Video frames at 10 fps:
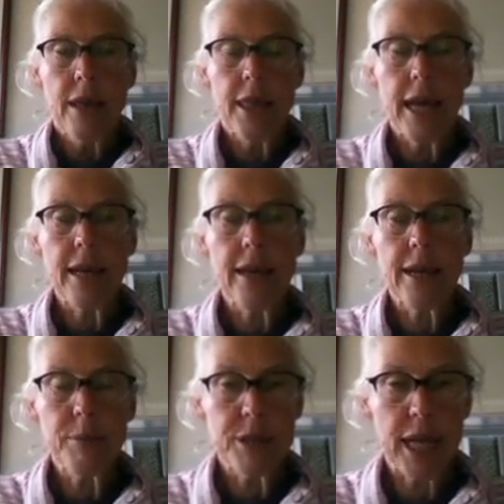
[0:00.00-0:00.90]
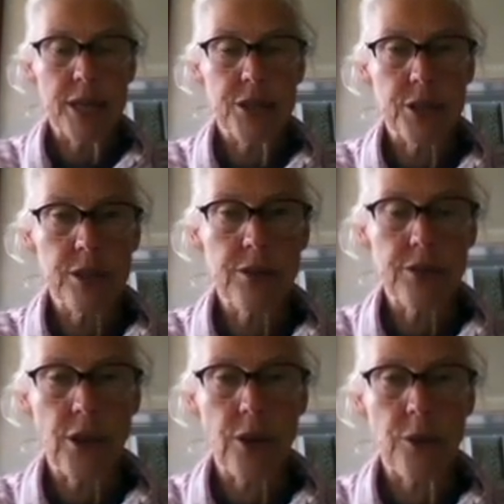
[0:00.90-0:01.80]
Then limitations.
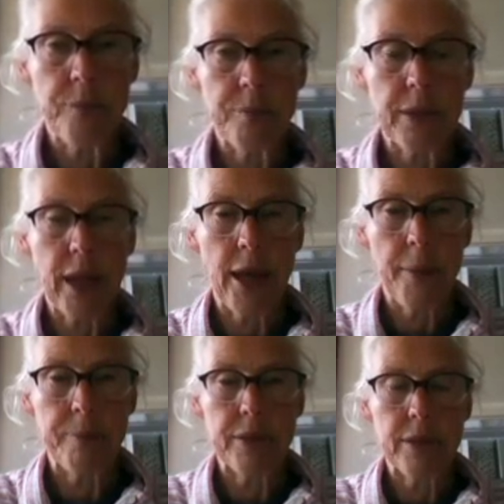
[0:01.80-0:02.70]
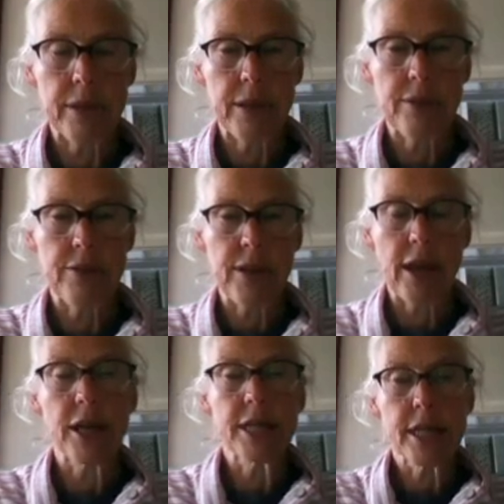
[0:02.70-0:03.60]
So as I say,
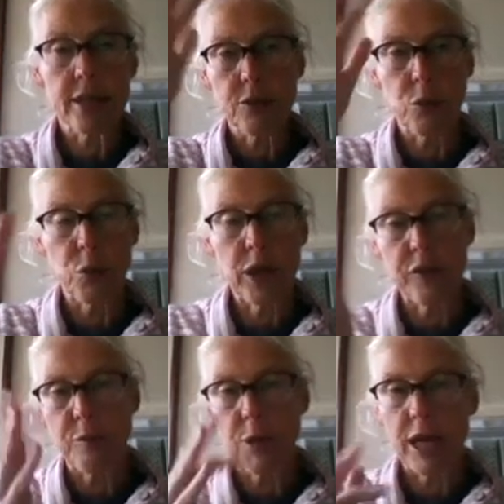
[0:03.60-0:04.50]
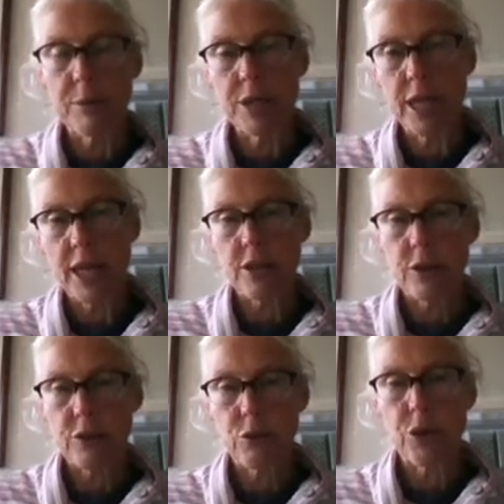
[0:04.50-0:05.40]
I tend to weave my
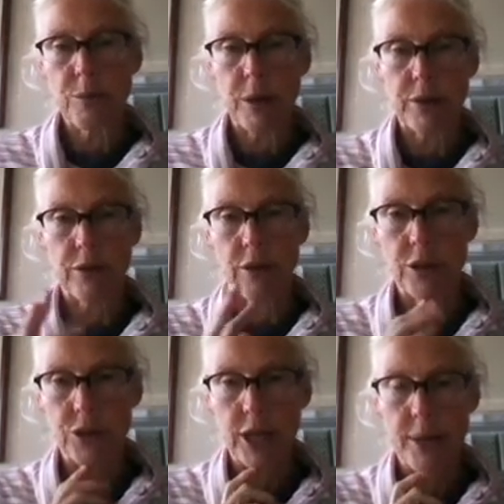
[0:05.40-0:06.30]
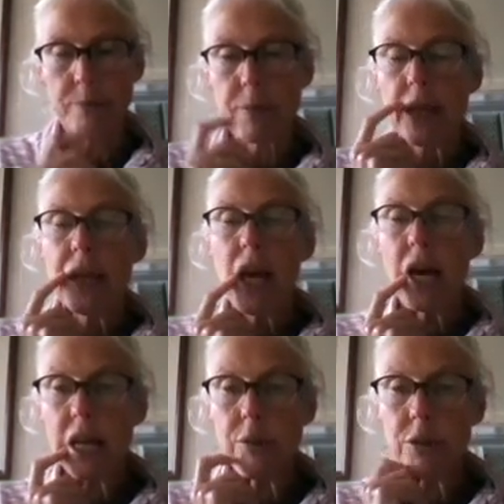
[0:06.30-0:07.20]
limitations through the methodology,
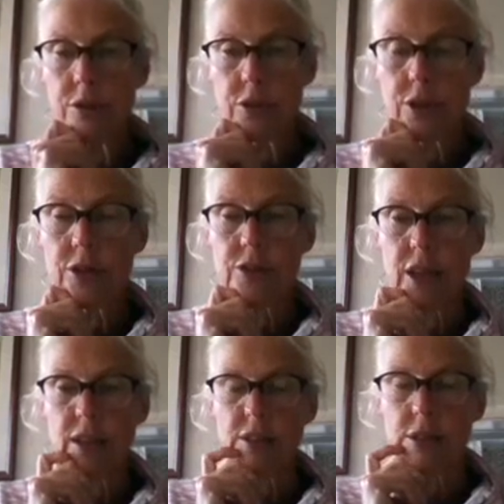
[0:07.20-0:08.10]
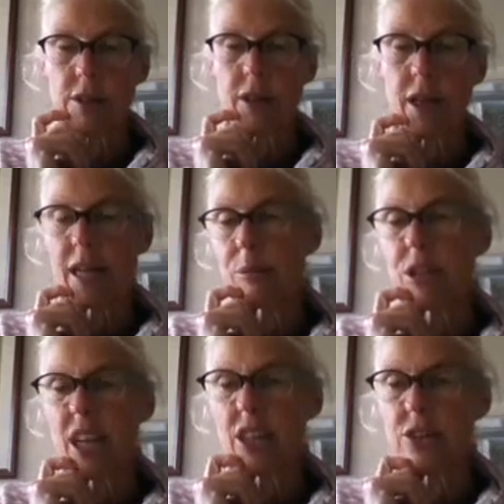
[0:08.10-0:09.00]
and I will discuss things like
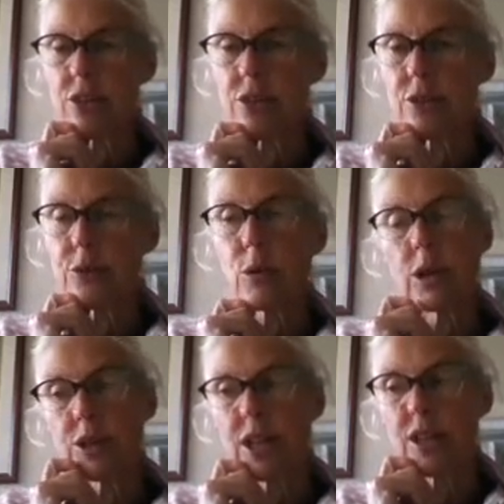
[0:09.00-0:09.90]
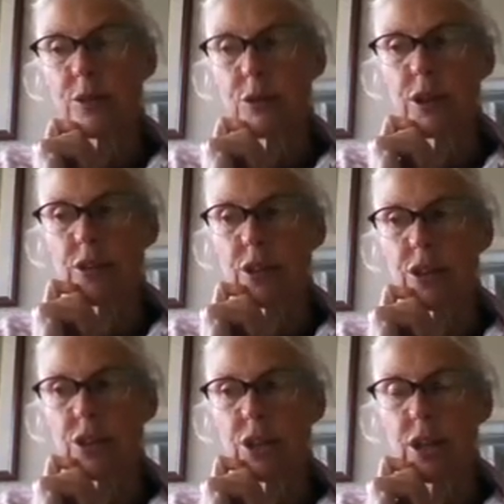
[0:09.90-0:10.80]
limitations of qualitative
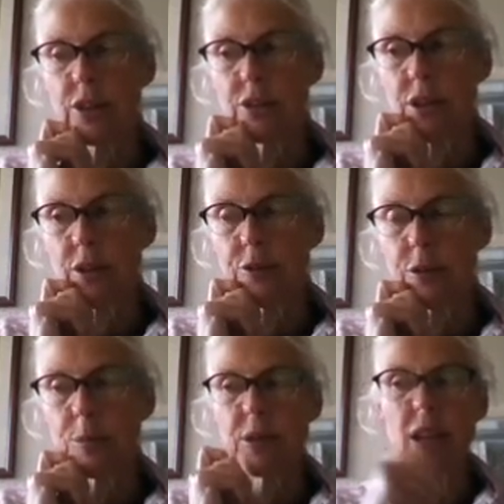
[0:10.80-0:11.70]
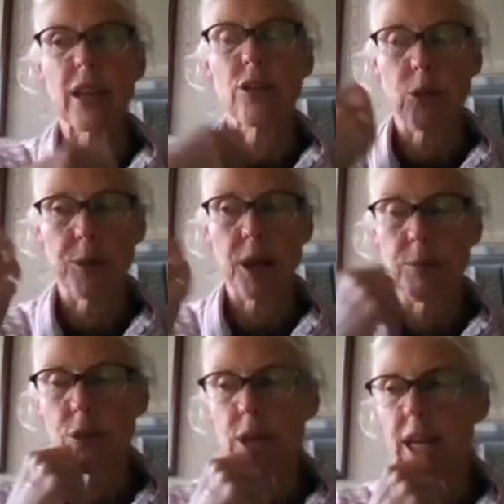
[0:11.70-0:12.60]
research, so for the particular topic
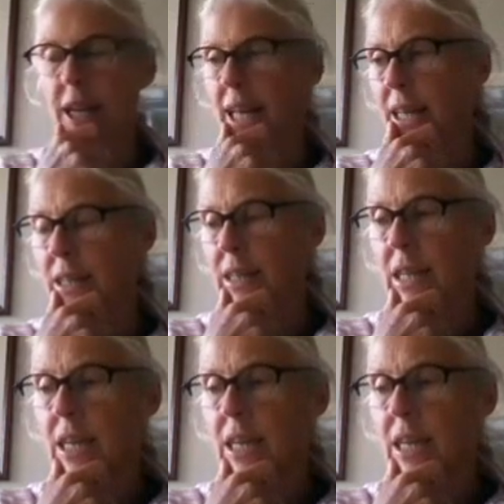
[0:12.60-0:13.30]
I'm looking at,